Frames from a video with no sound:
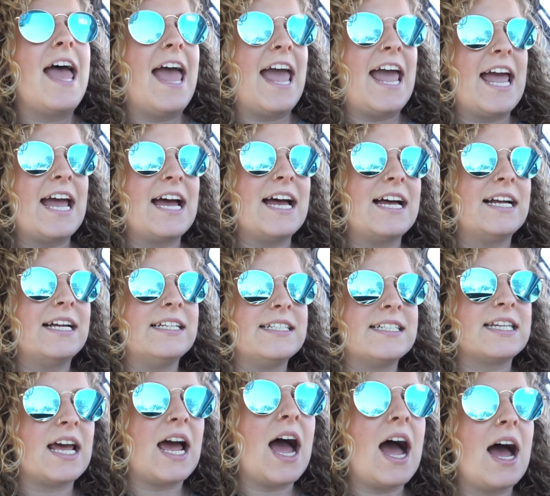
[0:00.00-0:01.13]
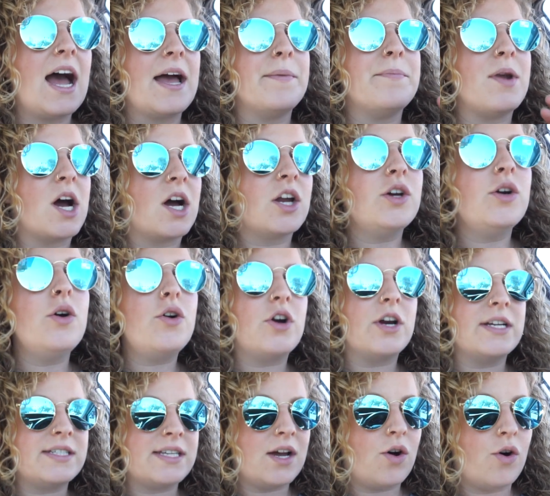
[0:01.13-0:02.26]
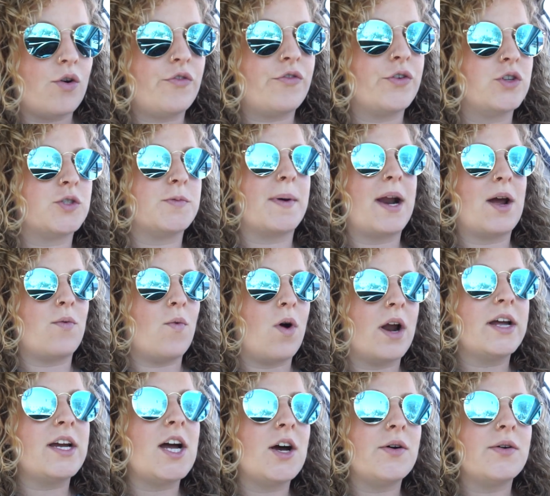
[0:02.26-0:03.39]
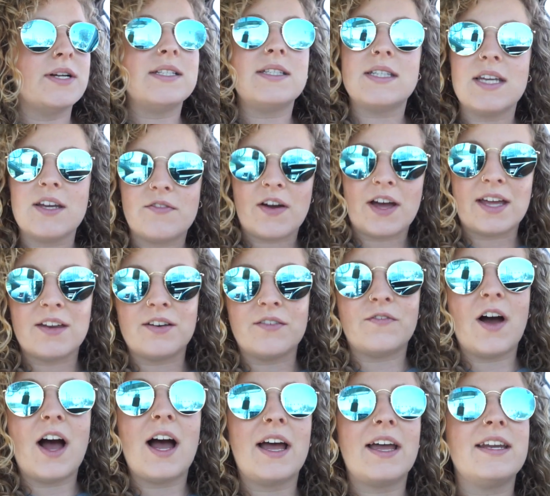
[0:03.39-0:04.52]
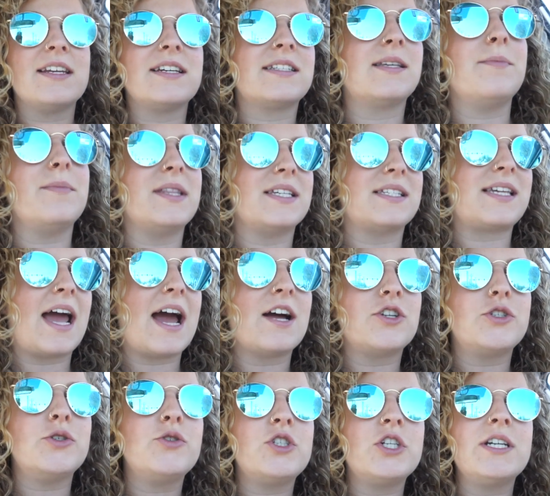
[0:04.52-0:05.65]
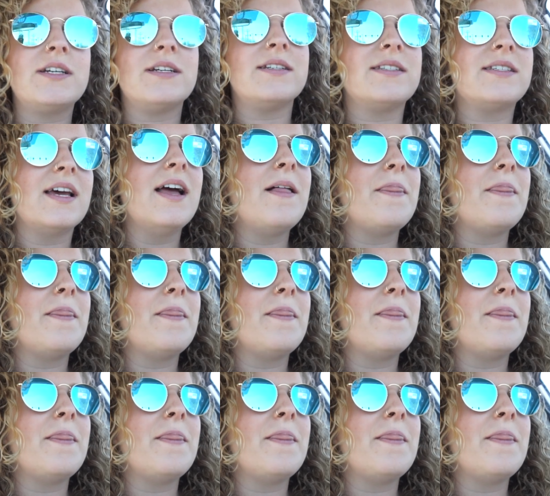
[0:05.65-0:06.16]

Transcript: And I'm not gonna go crazy at Whole Foods, but I wanna go and see if I can find some of this cashew cheese